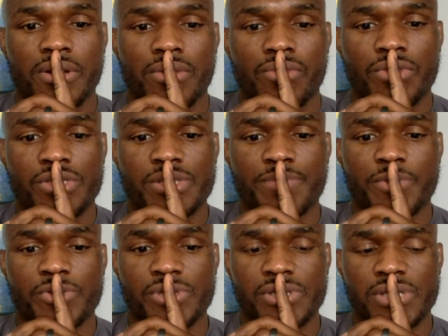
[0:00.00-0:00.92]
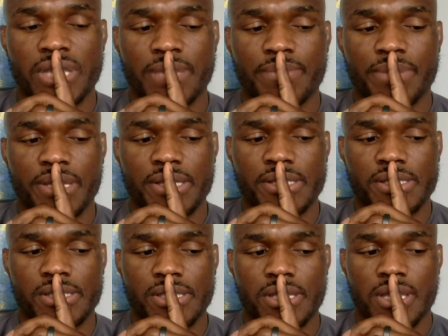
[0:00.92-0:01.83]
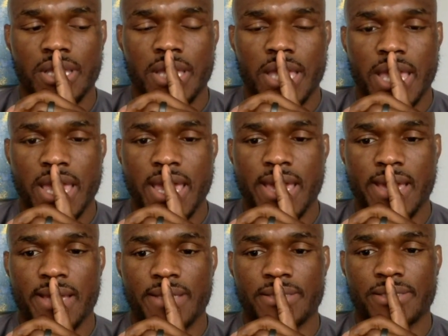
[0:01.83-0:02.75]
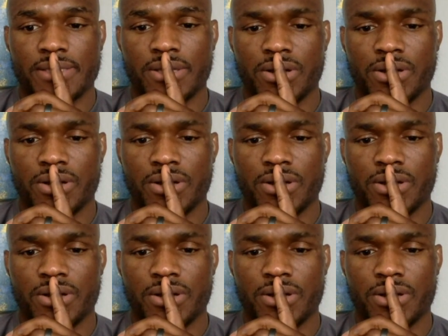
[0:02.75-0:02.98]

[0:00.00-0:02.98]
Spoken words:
was supposed to take place. Gaethje